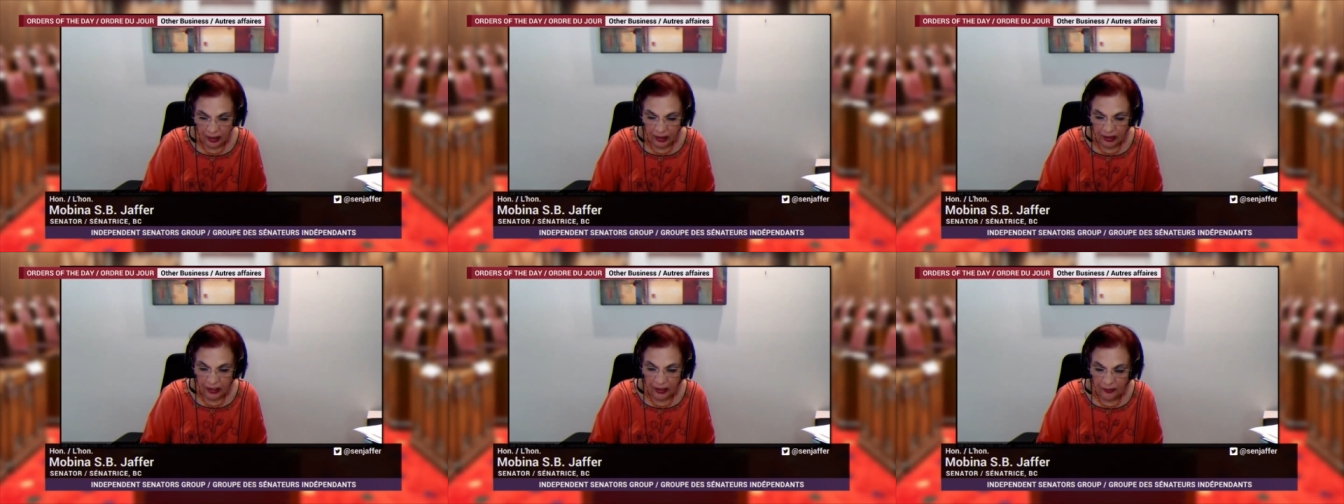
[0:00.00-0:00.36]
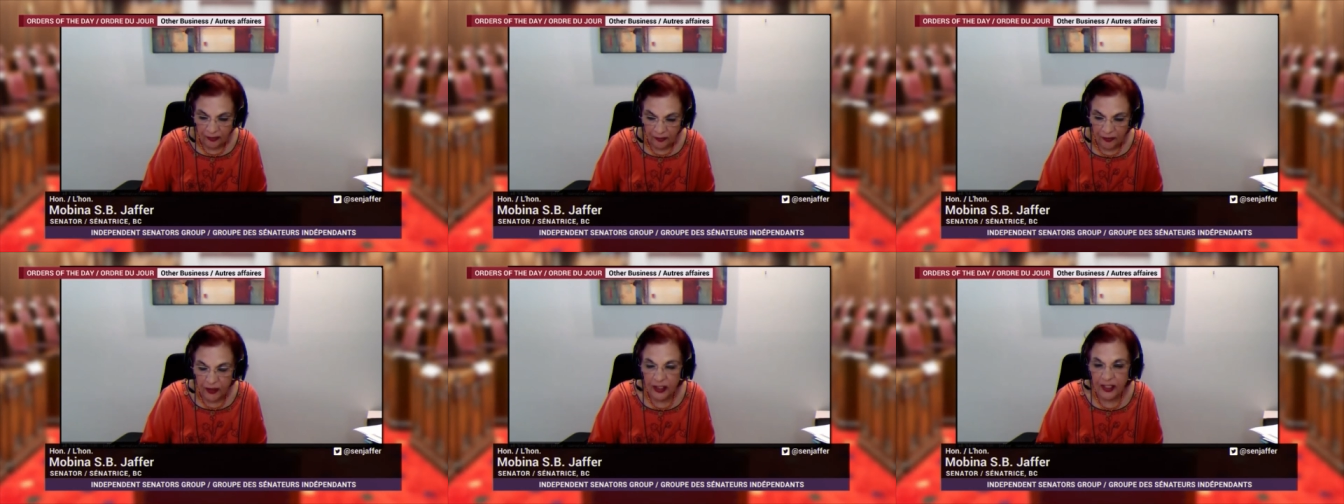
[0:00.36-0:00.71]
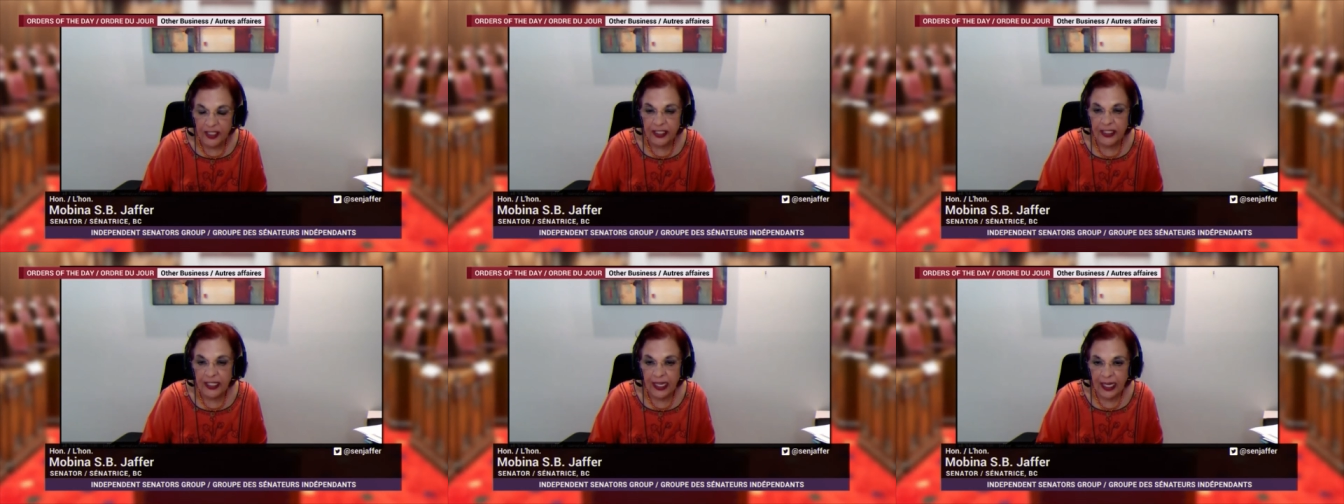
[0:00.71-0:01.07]
the
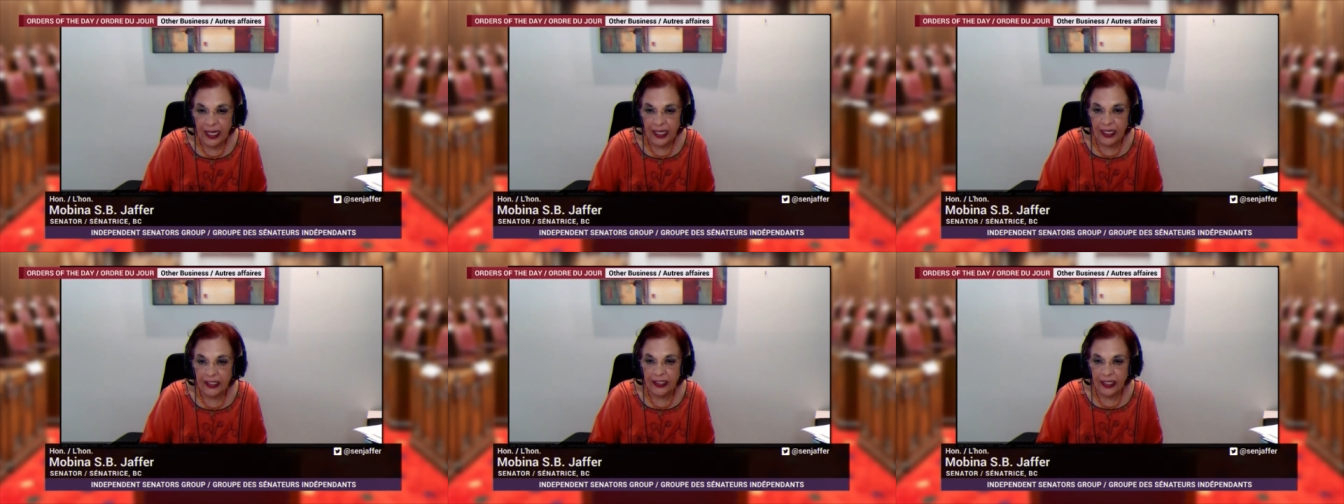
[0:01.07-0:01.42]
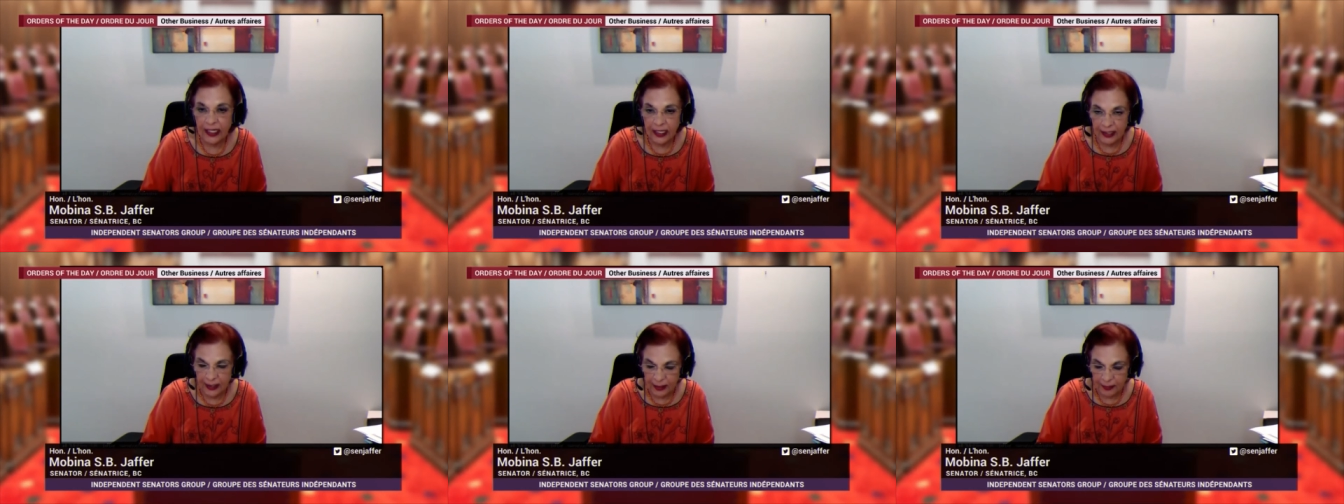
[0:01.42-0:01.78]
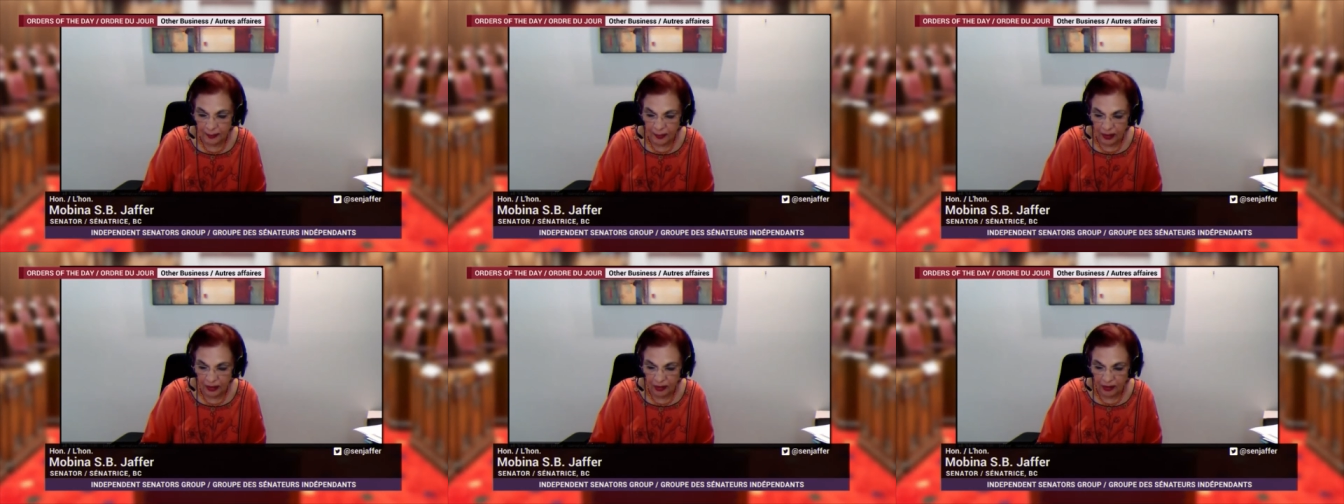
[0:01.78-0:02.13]
first-hand
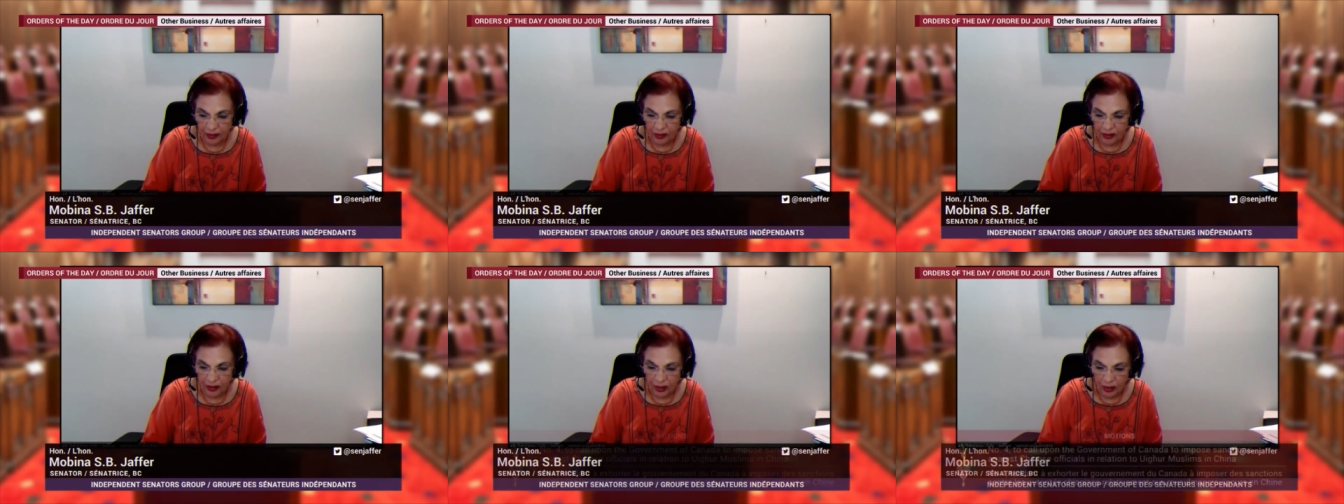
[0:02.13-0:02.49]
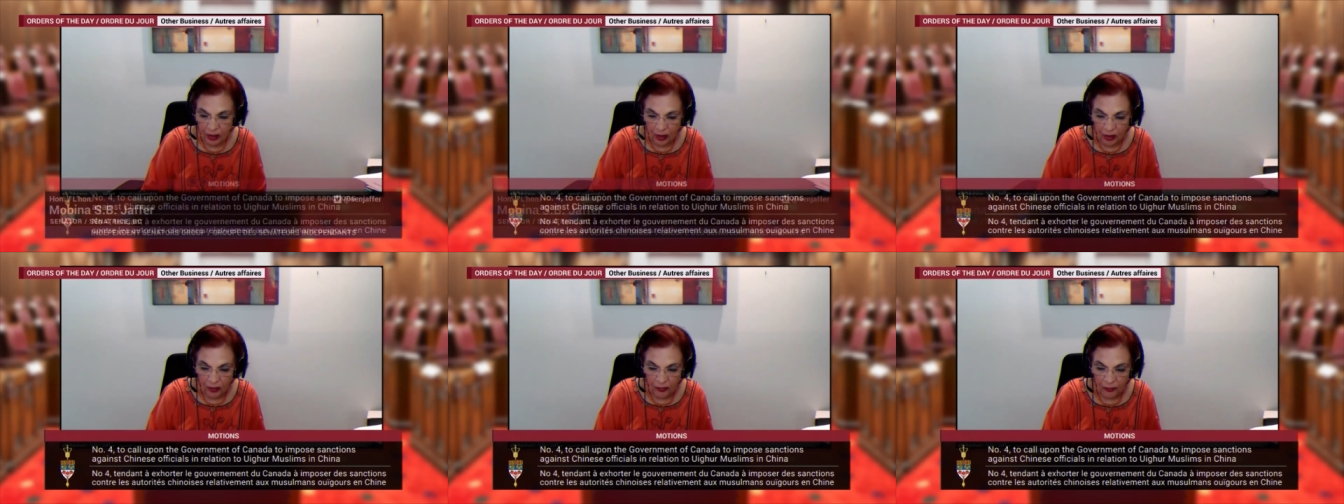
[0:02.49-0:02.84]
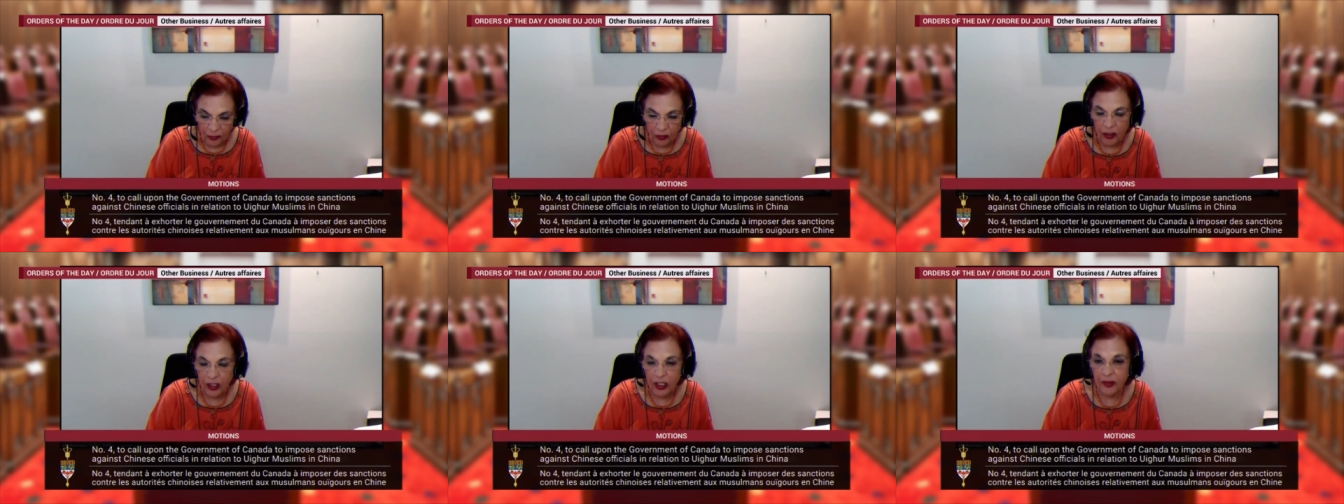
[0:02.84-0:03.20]
experience of
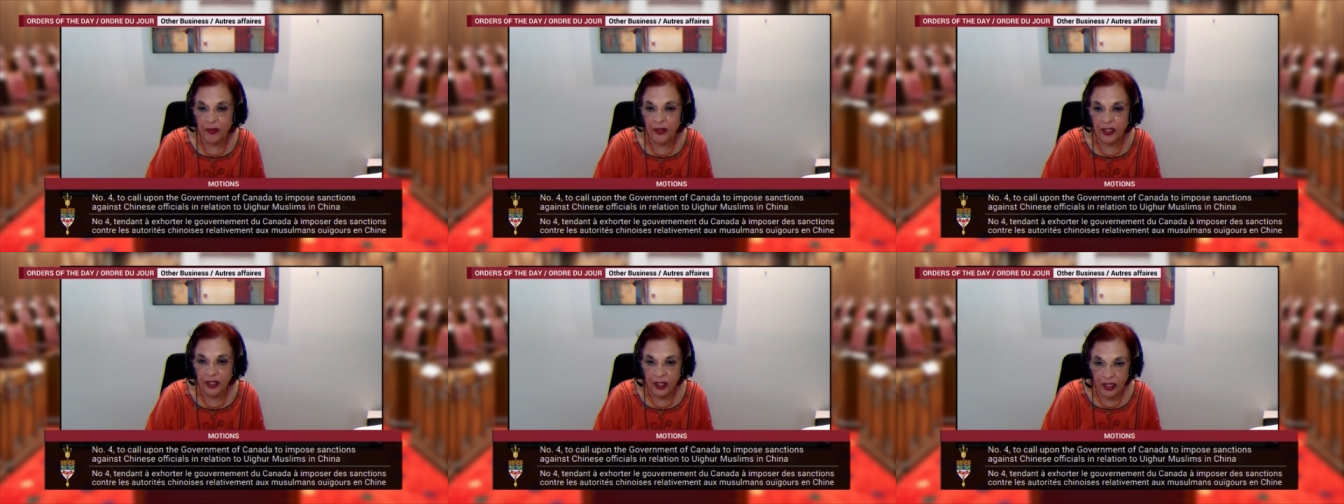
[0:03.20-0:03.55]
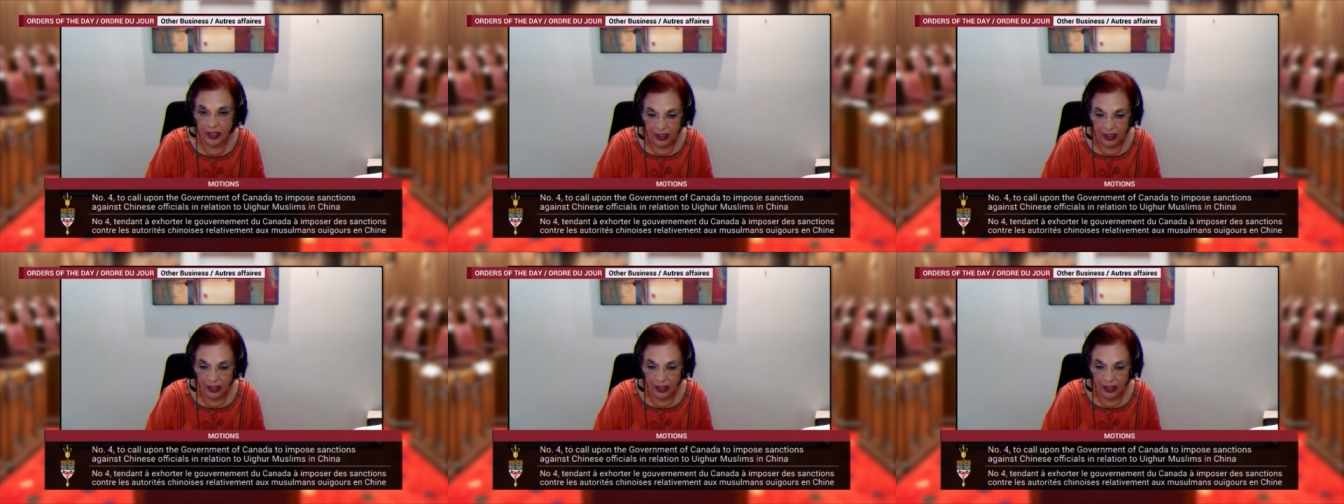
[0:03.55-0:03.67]
Gulbahar,